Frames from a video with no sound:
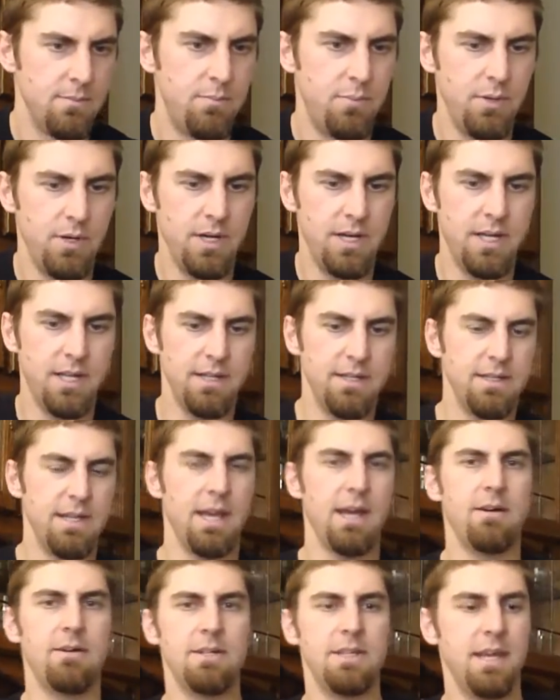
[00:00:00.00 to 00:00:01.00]
But
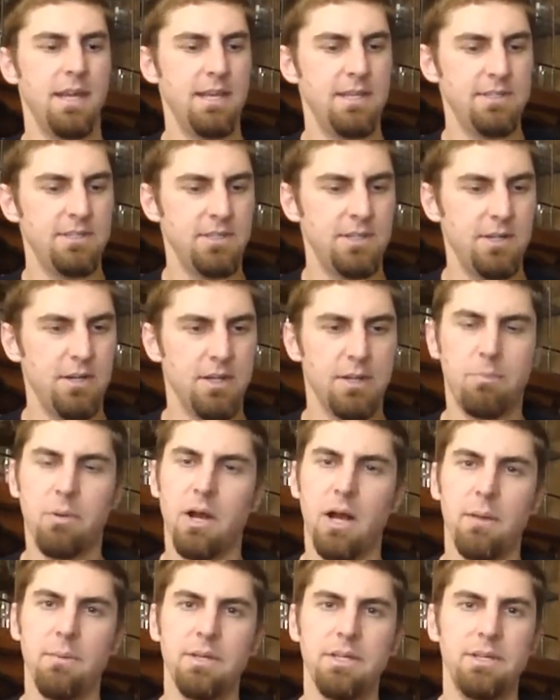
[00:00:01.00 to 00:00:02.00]
nowadays, you know, they
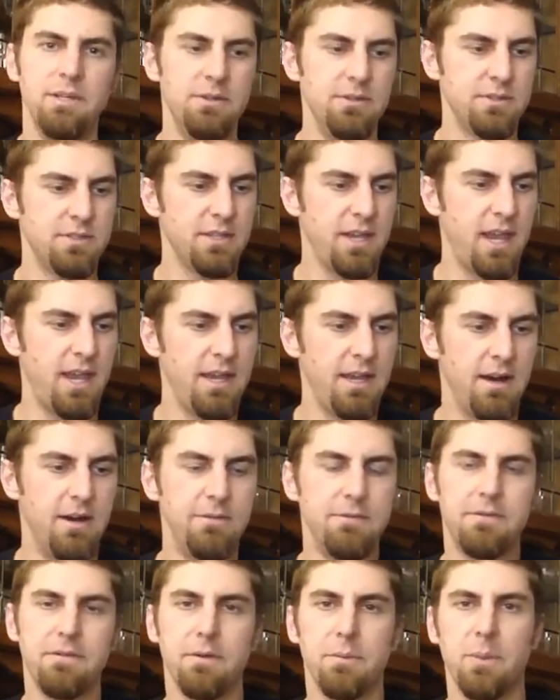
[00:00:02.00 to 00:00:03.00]
probably use a
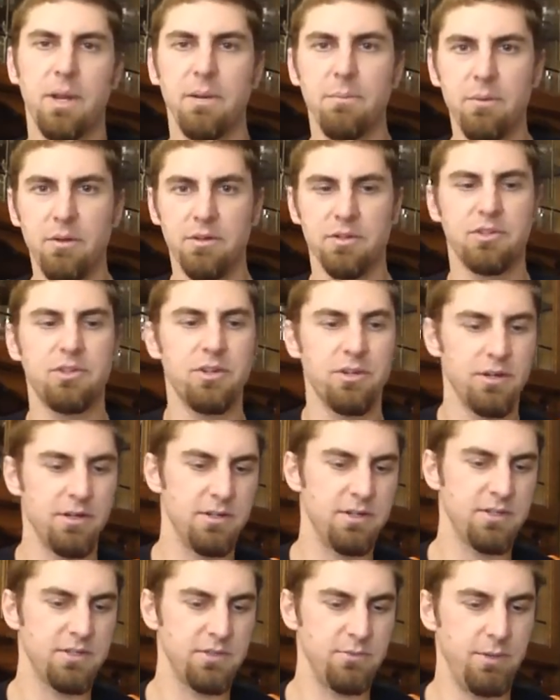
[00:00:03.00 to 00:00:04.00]
unfermentable
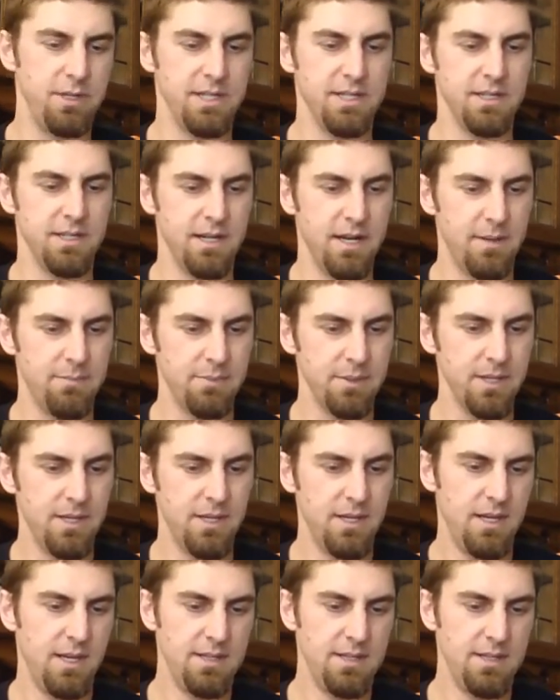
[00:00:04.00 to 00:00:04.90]
sugar to sweeten it up.